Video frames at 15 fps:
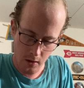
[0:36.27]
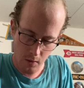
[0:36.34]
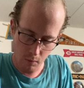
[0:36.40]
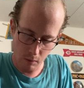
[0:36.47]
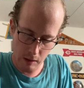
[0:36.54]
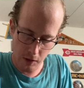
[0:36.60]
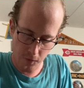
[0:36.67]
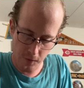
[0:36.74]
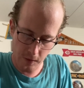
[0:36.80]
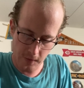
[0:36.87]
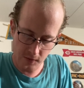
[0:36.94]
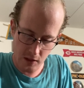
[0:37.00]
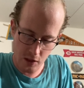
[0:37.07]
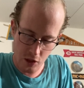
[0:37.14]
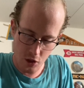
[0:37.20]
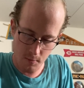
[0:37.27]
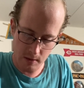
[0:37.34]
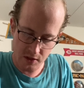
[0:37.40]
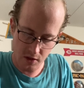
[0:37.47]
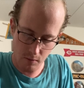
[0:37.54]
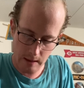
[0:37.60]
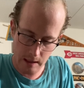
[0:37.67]
with 50
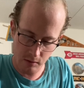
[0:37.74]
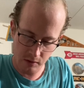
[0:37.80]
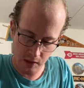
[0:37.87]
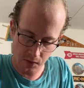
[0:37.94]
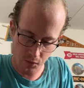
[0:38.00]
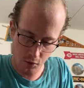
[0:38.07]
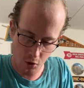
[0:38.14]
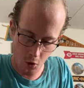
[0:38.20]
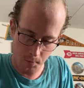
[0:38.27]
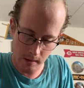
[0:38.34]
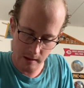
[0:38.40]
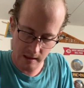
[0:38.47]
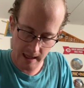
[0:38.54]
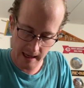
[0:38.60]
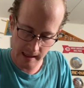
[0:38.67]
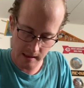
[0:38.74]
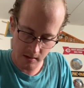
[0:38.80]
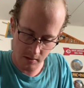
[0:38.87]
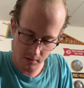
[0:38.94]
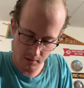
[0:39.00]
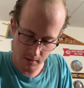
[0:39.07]
cubits around it for open land.